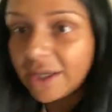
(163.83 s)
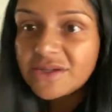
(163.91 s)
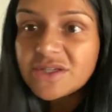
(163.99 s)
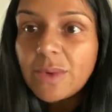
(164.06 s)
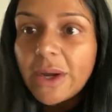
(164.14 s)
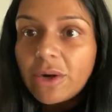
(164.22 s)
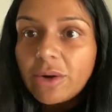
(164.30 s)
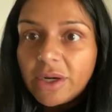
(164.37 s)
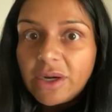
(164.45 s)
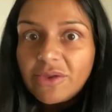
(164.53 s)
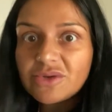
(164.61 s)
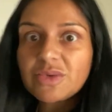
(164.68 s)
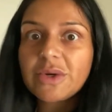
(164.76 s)
sweater and
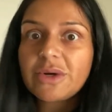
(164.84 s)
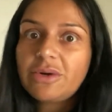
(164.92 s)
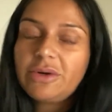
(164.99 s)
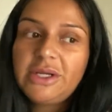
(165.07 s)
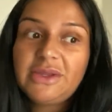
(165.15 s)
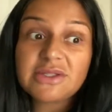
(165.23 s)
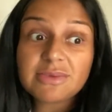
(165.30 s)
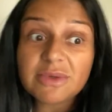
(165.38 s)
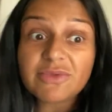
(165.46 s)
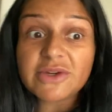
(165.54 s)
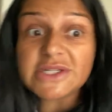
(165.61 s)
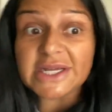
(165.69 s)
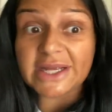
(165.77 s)
another sweater underneath. It's been
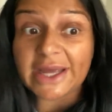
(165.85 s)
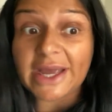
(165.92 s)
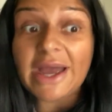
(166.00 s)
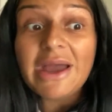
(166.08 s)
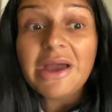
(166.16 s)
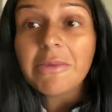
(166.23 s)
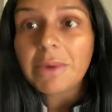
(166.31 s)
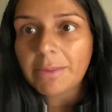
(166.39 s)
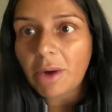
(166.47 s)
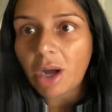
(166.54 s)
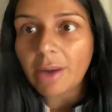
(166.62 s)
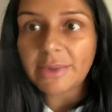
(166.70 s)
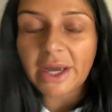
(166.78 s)
freezing. Like my
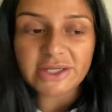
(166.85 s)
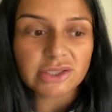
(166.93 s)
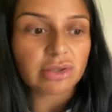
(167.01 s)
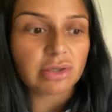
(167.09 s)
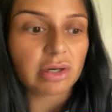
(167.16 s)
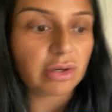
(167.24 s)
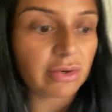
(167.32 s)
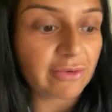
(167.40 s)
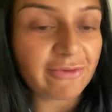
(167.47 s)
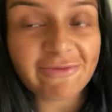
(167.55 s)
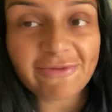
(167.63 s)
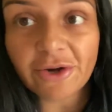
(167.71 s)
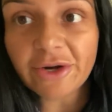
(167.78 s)
mom had to turn on her
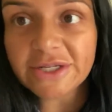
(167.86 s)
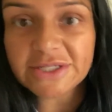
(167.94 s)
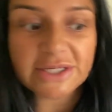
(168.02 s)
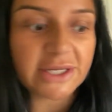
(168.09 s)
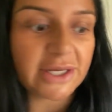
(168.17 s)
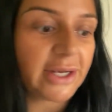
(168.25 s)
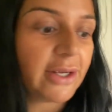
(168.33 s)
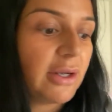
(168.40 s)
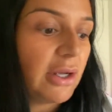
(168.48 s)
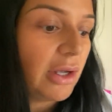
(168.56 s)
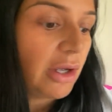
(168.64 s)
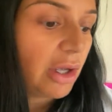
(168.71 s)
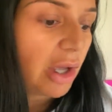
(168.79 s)
furnace today.
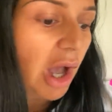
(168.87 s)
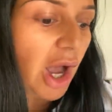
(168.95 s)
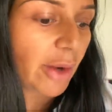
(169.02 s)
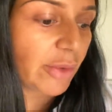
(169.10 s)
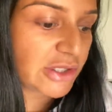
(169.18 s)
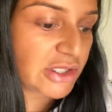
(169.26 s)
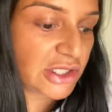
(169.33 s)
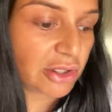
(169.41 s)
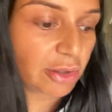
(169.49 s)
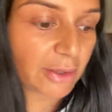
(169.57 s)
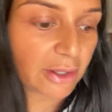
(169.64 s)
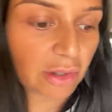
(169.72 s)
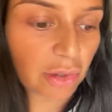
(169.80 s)
I would too,
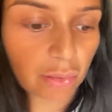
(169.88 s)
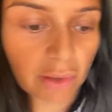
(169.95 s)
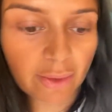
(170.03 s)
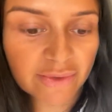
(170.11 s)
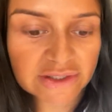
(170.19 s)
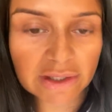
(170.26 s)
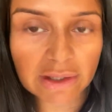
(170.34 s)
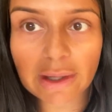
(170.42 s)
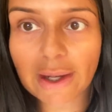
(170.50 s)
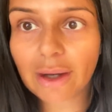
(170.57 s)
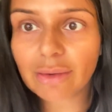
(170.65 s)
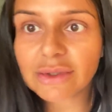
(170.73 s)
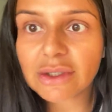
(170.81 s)
but no, I wasn't
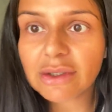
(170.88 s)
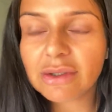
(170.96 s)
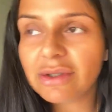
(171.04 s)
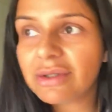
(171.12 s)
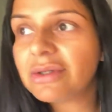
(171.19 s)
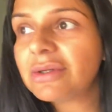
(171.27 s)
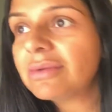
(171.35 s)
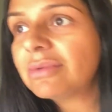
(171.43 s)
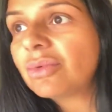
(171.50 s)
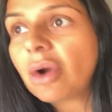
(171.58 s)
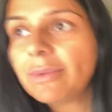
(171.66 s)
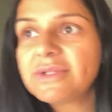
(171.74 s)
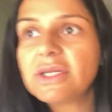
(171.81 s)
allowed.
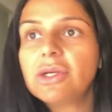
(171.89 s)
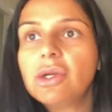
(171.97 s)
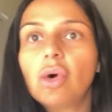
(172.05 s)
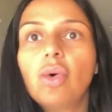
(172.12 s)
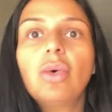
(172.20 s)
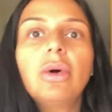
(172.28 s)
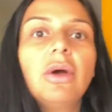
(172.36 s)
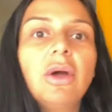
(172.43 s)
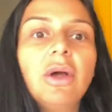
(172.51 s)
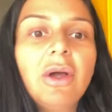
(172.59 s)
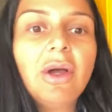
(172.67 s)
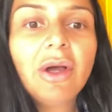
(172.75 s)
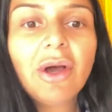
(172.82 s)
Rob said no.
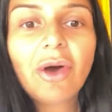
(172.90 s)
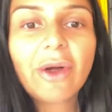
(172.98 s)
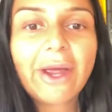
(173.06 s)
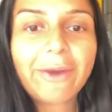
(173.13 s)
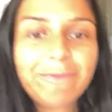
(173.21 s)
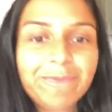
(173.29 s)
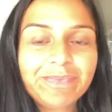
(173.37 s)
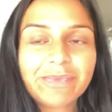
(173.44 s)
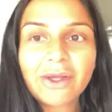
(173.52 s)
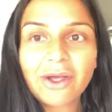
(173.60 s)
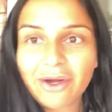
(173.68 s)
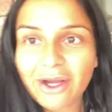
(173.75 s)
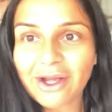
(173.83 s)
Okay,
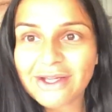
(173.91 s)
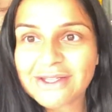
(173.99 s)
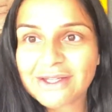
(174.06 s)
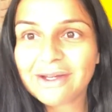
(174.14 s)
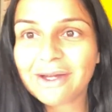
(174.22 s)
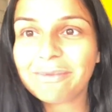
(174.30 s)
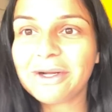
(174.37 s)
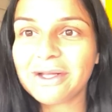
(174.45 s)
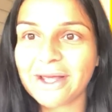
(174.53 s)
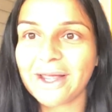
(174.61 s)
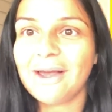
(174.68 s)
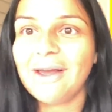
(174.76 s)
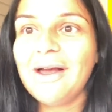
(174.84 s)
all right guys, I'm gonna
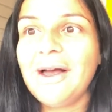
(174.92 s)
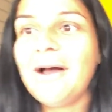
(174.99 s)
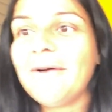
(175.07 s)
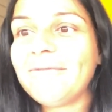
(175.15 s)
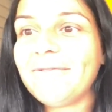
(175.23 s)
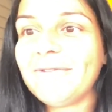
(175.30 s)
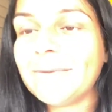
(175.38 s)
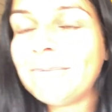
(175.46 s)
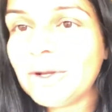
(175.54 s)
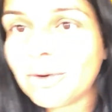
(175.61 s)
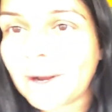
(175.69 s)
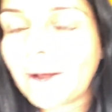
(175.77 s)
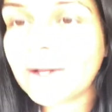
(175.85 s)
like flip
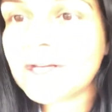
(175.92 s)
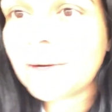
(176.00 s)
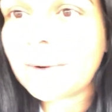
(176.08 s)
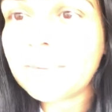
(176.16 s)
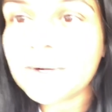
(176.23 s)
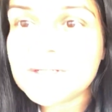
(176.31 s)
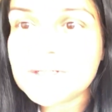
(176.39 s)
you around. Okay, I'm gonna